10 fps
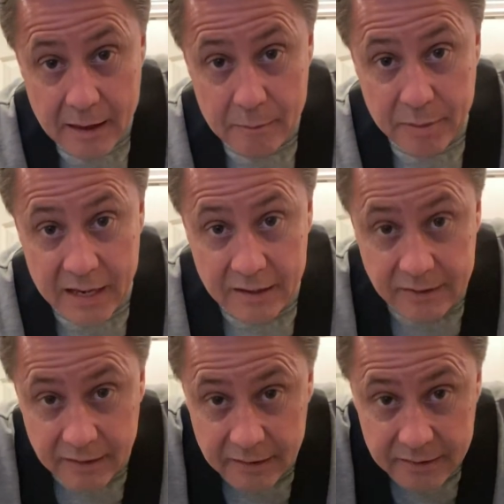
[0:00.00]

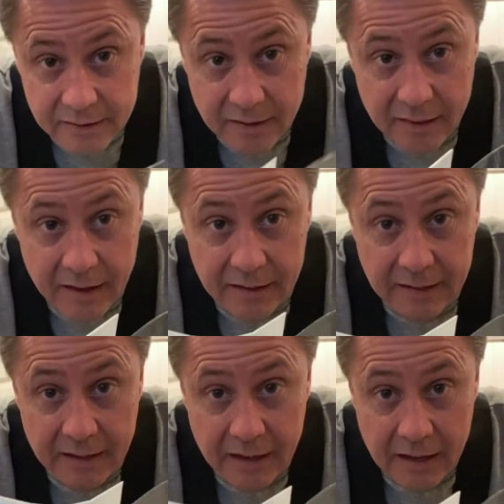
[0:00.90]
pieces that
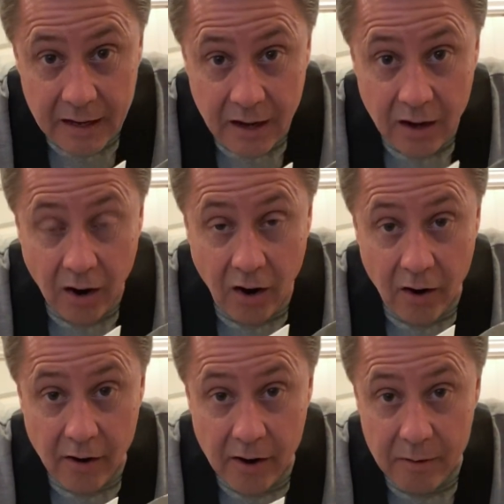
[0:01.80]

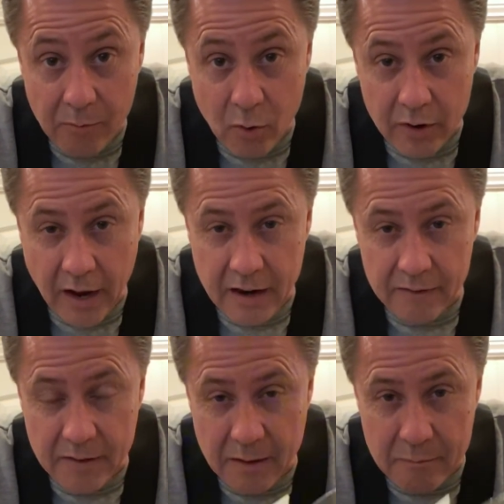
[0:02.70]
are more kind of
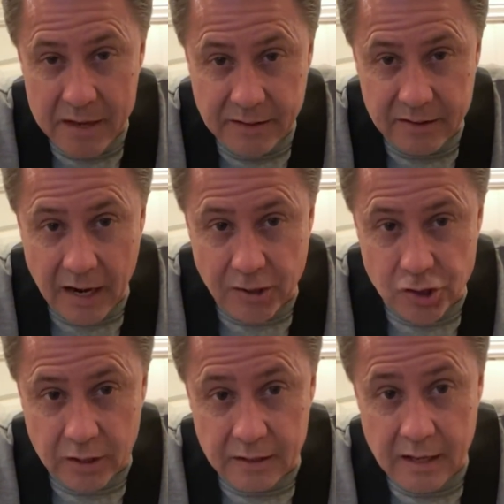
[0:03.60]
in the
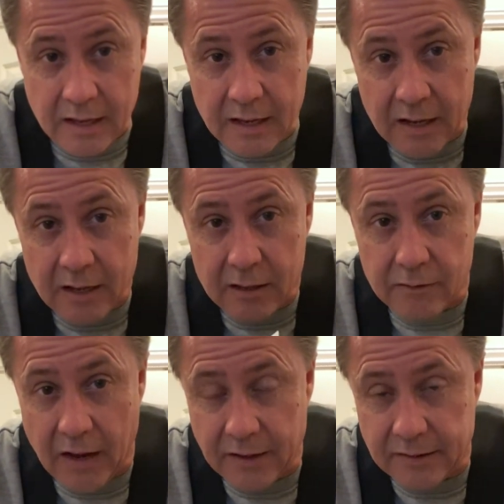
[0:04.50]
midsection. You've
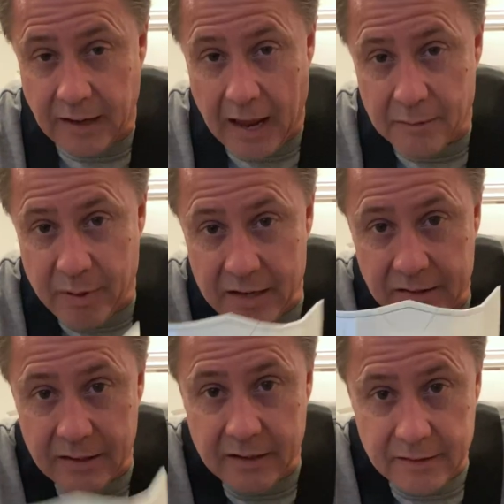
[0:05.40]
got side
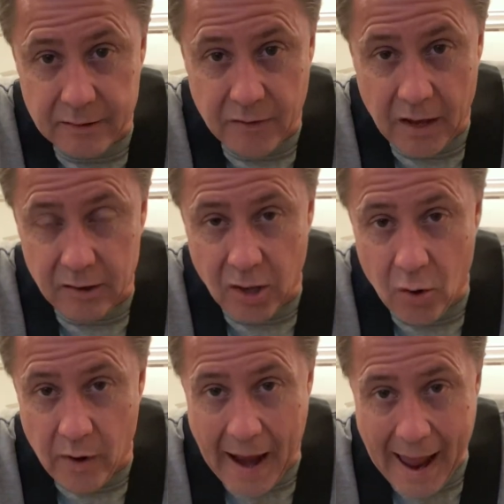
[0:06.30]
pieces, you've got a
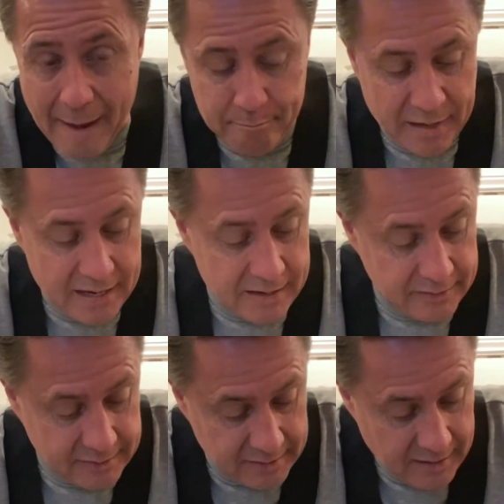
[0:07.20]
lower ab
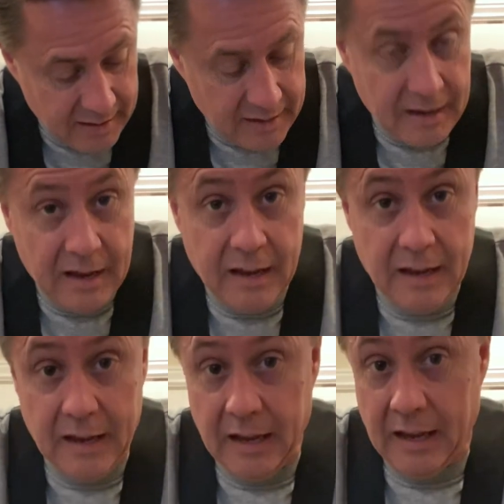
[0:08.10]
piece.
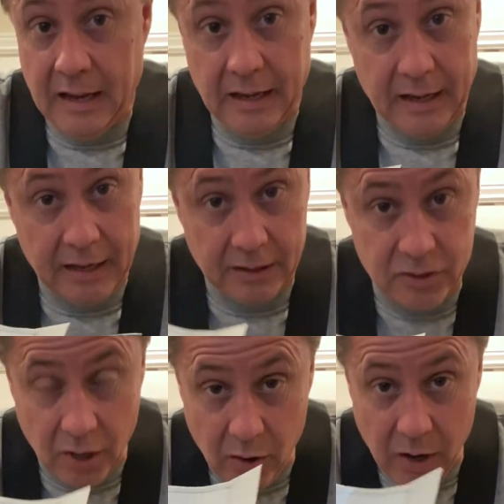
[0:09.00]
And
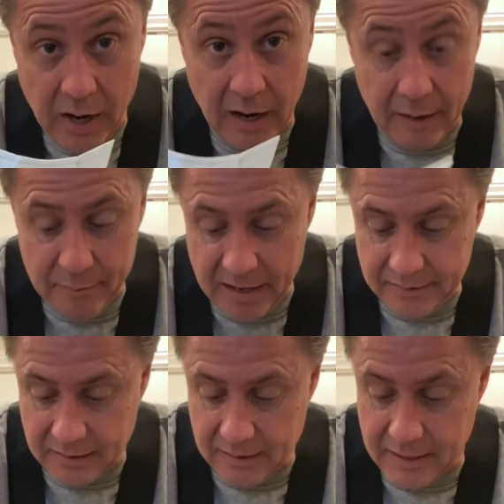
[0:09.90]
so
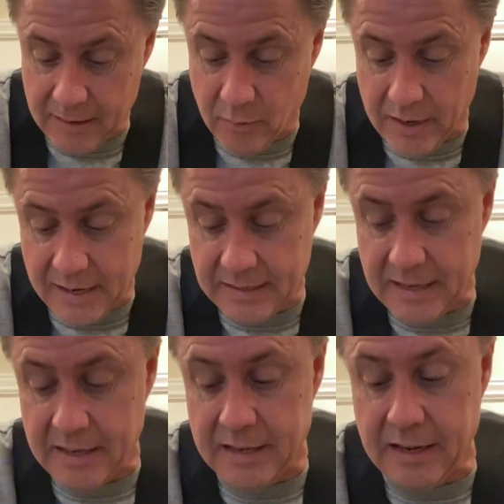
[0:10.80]
basically what I
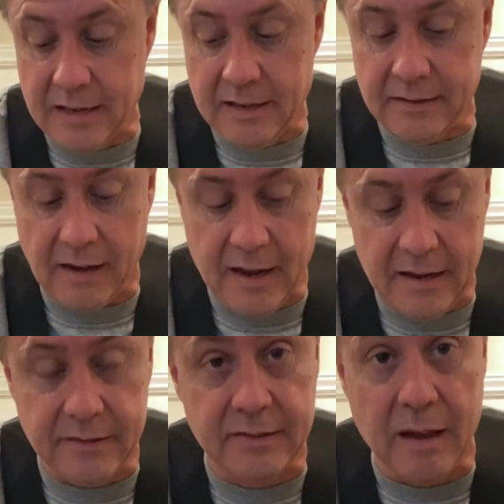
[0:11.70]
did is I
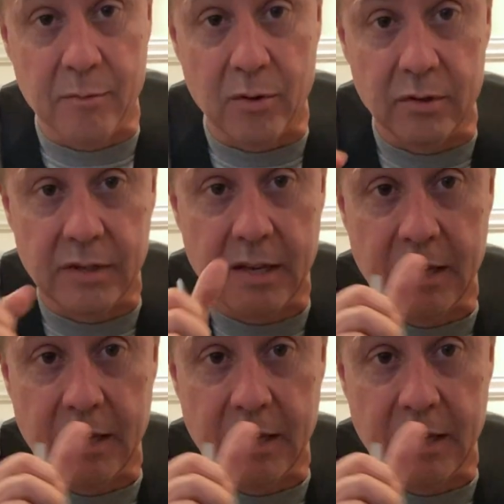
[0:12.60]
assembled